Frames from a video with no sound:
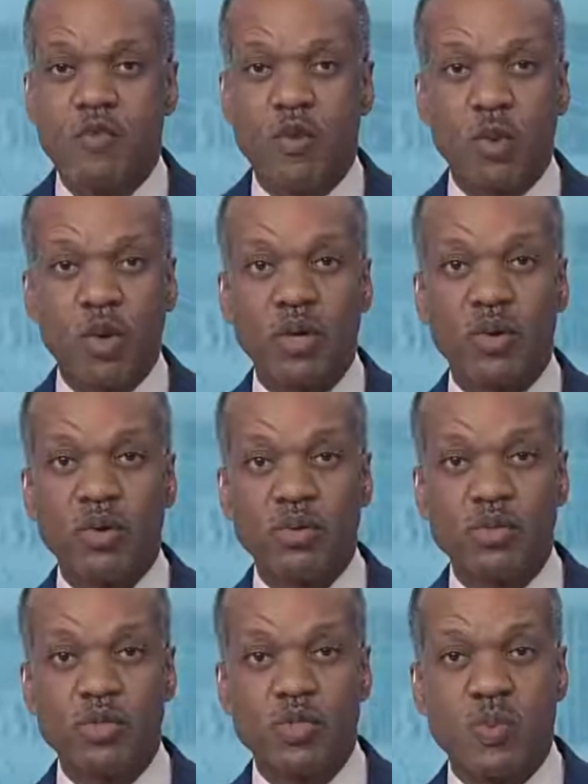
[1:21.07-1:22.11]
For more local
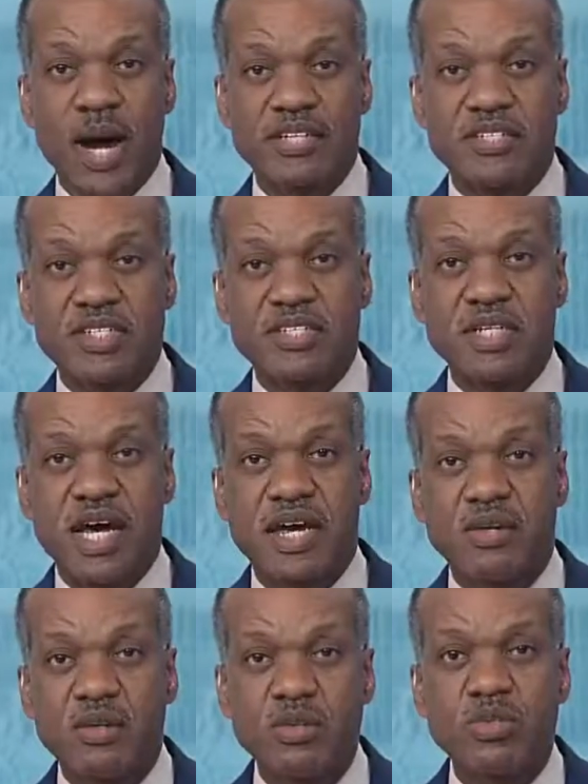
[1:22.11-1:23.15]
news, watch
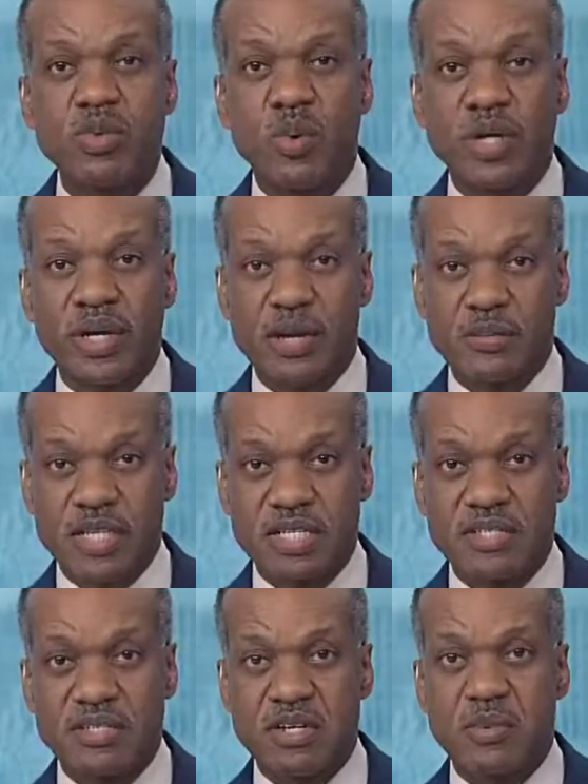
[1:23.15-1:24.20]
69 News or get
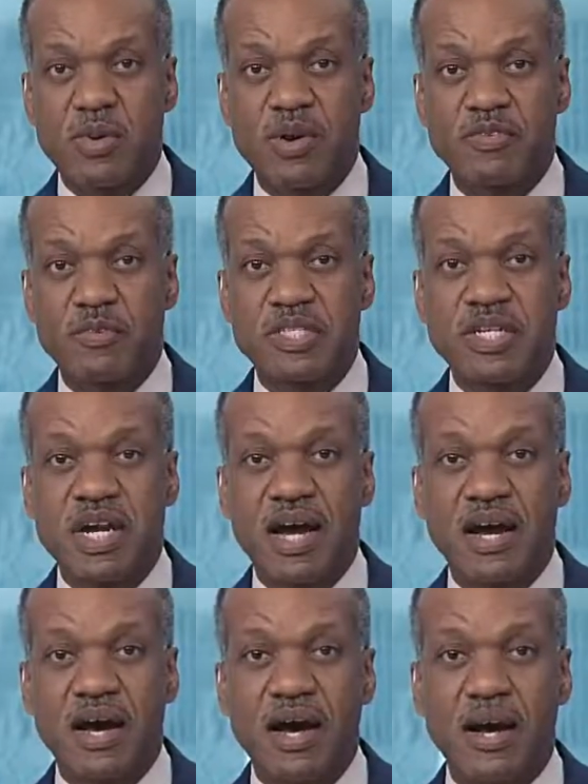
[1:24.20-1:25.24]
updates at
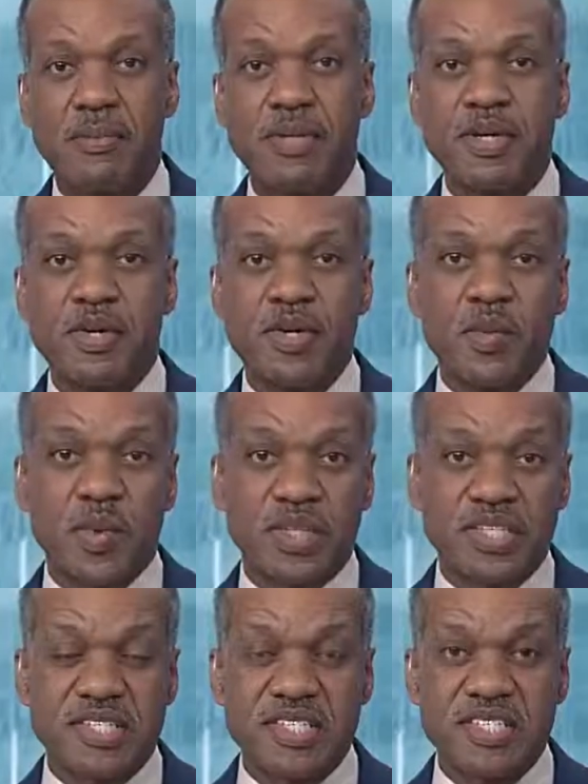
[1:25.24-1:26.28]
WFMZ.com.
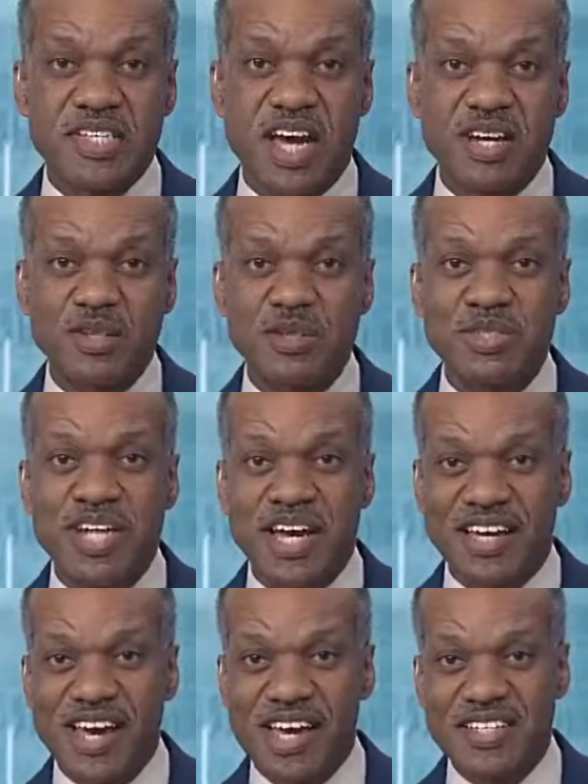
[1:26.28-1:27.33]
With the 69 News
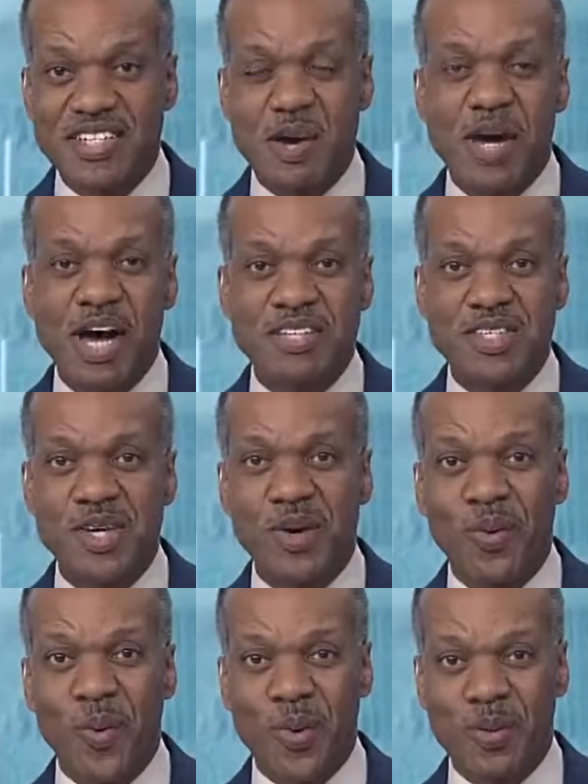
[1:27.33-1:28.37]
Netcast, I'm
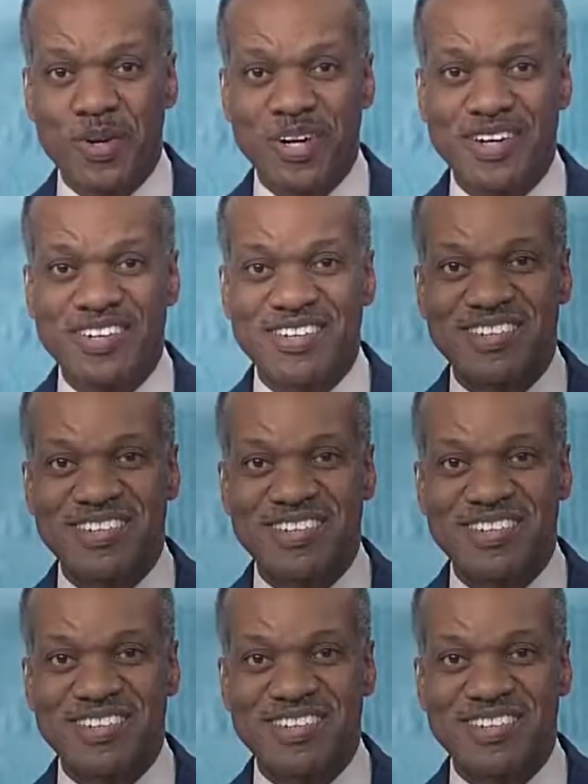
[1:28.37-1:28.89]
Hasiel Cordoba.